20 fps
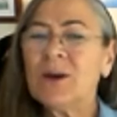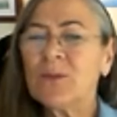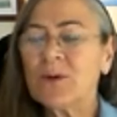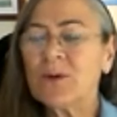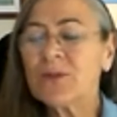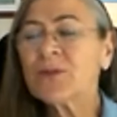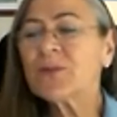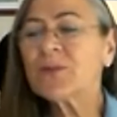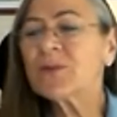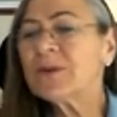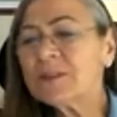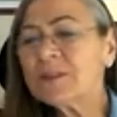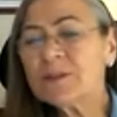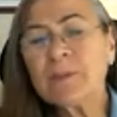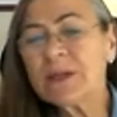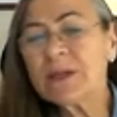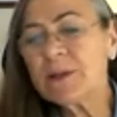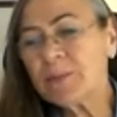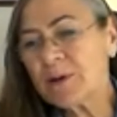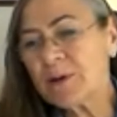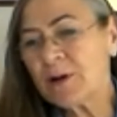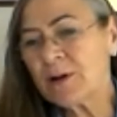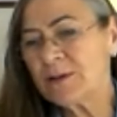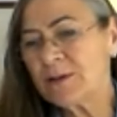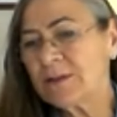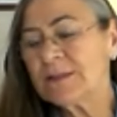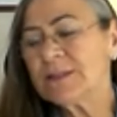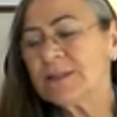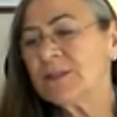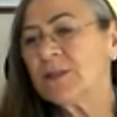We're thrilled to be a
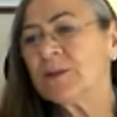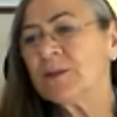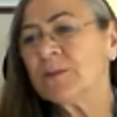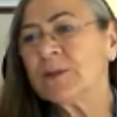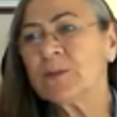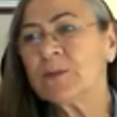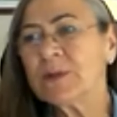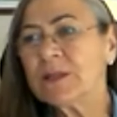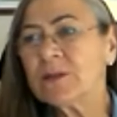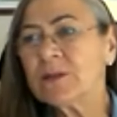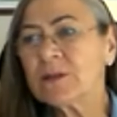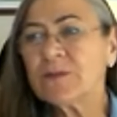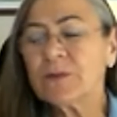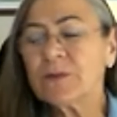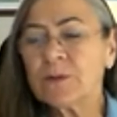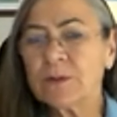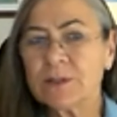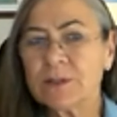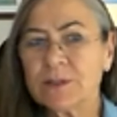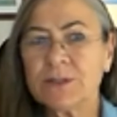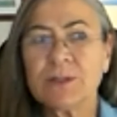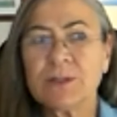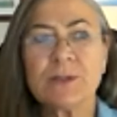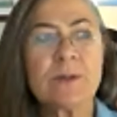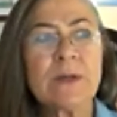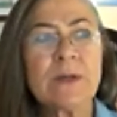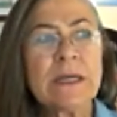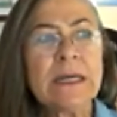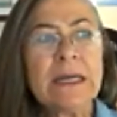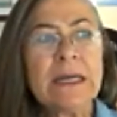partner of Zoom, and we look forward to